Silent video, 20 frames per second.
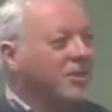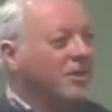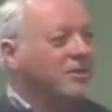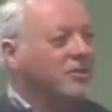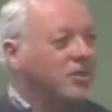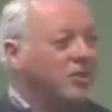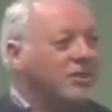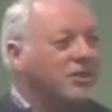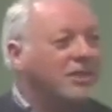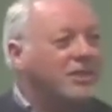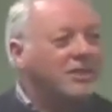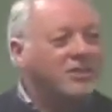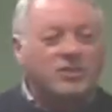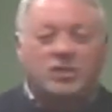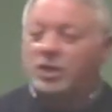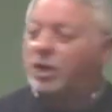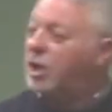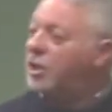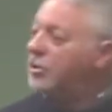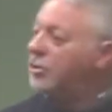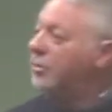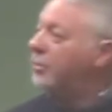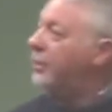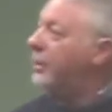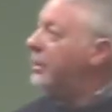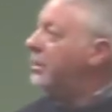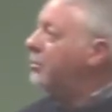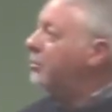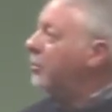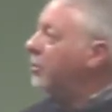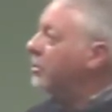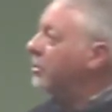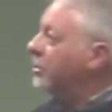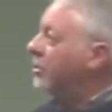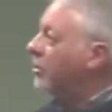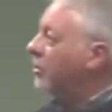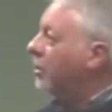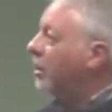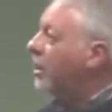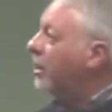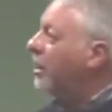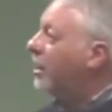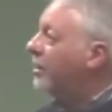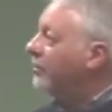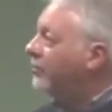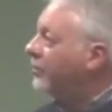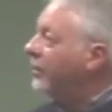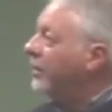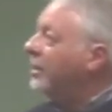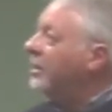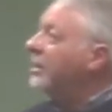You know, she needs other people in her life.